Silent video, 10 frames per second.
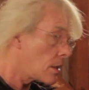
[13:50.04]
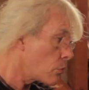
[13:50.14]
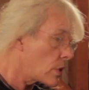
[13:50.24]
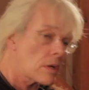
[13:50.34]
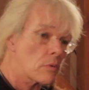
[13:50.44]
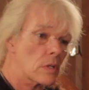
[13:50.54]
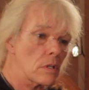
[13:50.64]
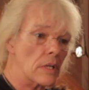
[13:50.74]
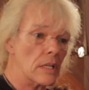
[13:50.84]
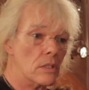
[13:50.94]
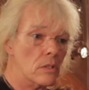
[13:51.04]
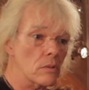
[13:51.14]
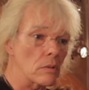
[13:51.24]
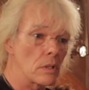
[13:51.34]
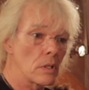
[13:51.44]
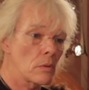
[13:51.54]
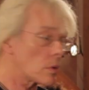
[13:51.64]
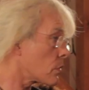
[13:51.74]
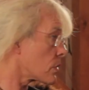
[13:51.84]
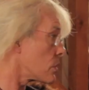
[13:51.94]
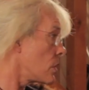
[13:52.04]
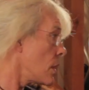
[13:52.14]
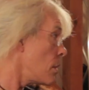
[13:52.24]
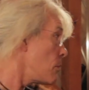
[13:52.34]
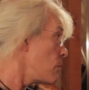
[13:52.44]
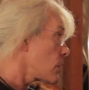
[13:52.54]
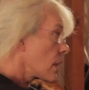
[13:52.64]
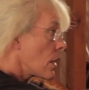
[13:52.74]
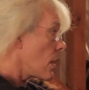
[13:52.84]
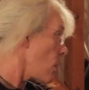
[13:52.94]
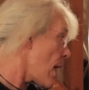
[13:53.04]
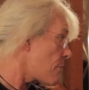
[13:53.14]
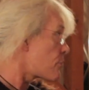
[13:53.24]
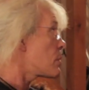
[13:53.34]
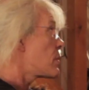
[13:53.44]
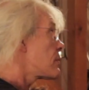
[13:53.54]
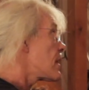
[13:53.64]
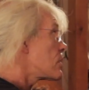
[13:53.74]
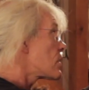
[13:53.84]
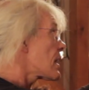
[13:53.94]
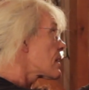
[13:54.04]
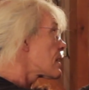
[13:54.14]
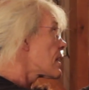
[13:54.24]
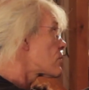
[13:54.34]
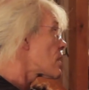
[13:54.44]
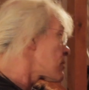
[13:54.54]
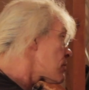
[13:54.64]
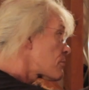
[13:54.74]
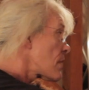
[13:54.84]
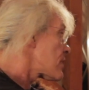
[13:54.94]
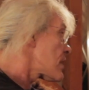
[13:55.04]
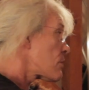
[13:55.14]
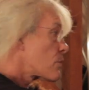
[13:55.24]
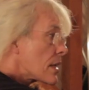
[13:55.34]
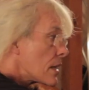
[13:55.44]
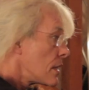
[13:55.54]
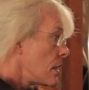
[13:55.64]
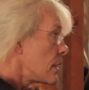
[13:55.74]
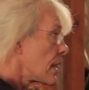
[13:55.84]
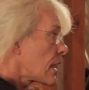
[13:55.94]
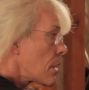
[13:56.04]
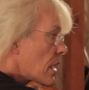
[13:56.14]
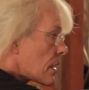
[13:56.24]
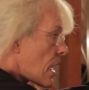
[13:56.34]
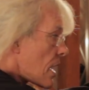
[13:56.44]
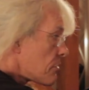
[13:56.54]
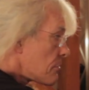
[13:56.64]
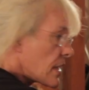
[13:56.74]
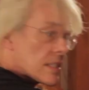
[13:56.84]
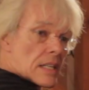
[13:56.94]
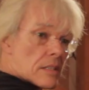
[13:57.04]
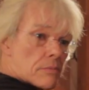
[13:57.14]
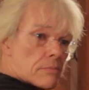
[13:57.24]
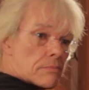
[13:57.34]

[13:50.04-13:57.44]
We don't want to do that at all. We want to get every bit of energy out of that driver, front and rear. They come out half a phase out of